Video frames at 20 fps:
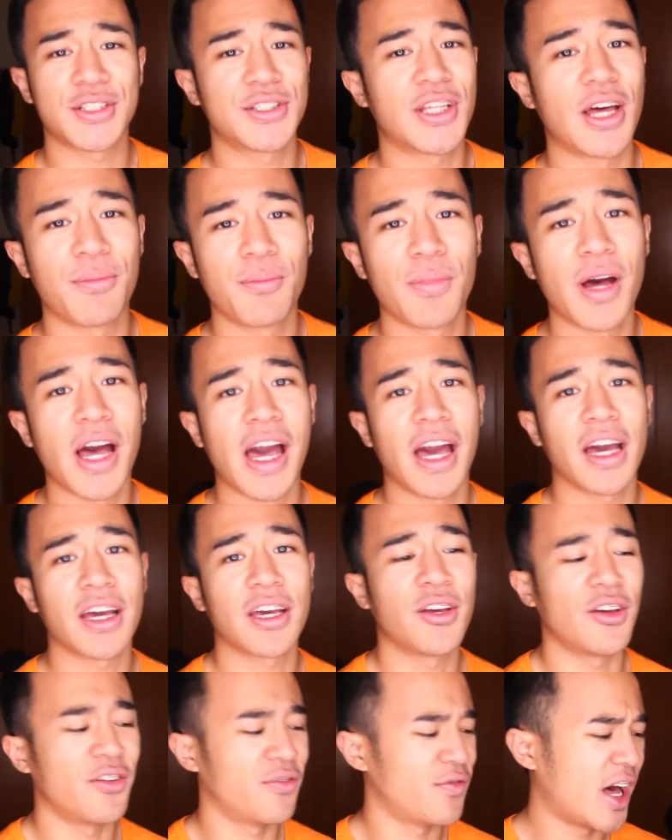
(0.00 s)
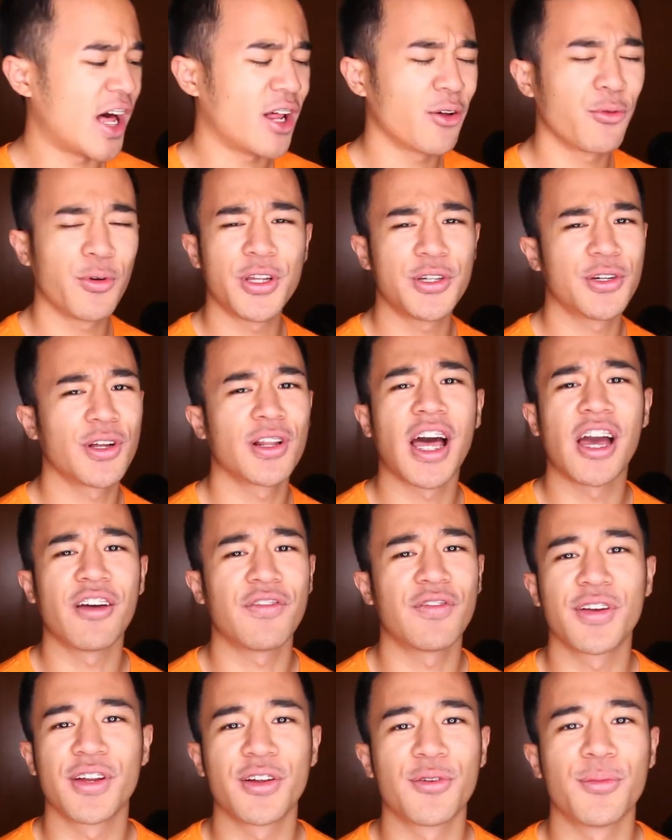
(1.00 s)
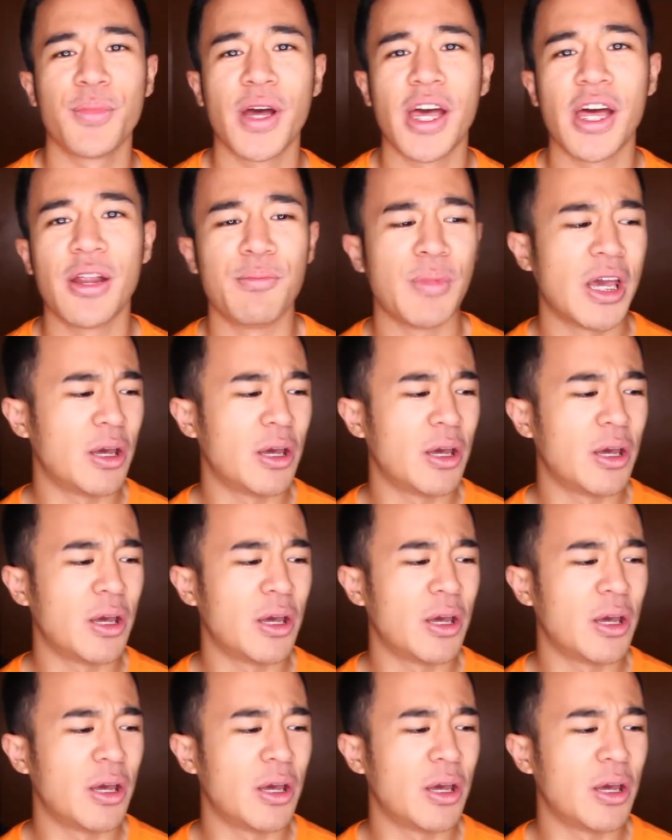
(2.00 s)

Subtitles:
a step back, evaluate your life a little bit,